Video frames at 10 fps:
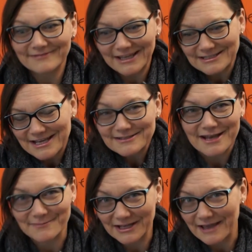it takes
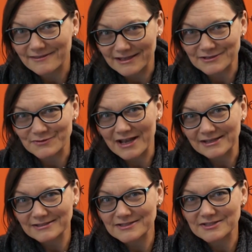time to get things
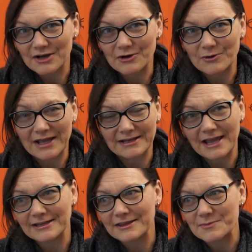right. So,
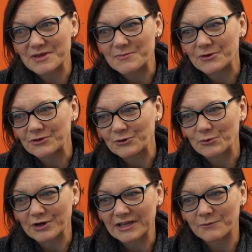and the people you're
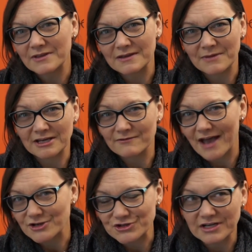working with in
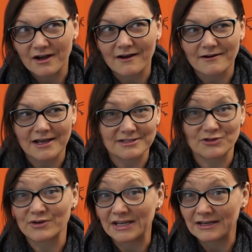manufacturing are as
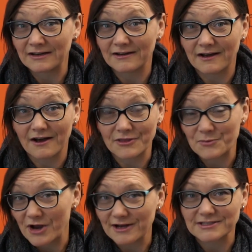green on the
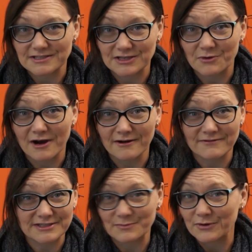product as you are
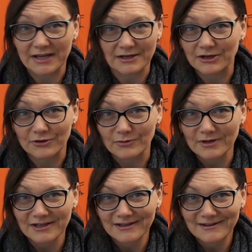if it's a brand new
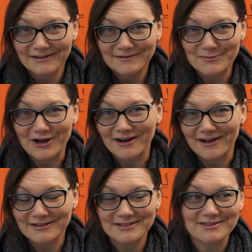
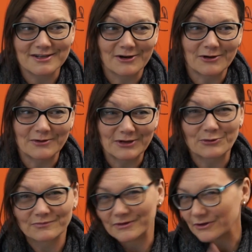product. So
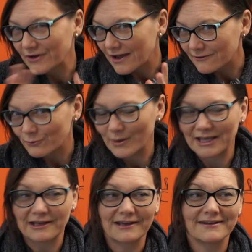you're kind of
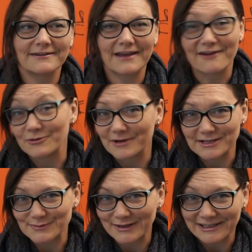winging it.
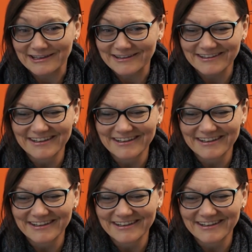Everybody's winging it.